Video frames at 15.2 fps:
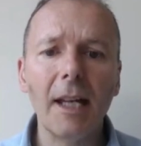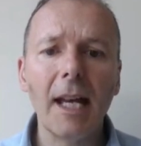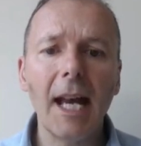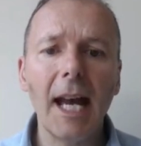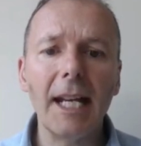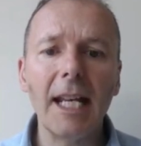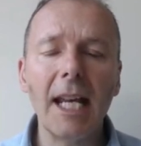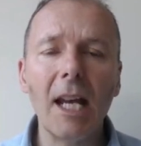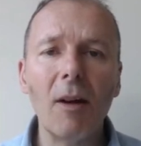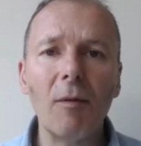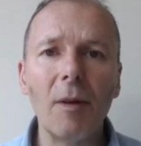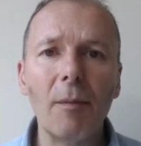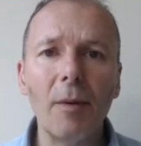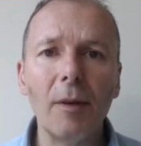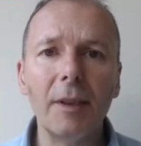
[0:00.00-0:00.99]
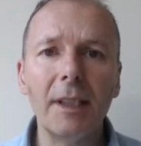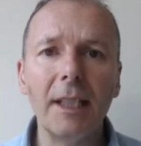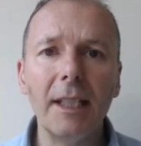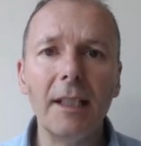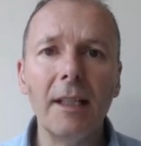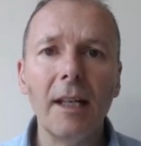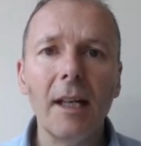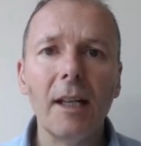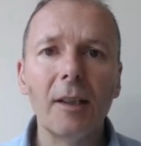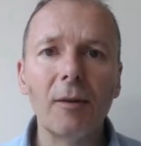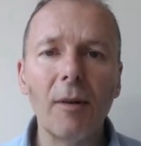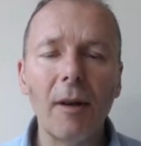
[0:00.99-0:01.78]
And here we put in twelve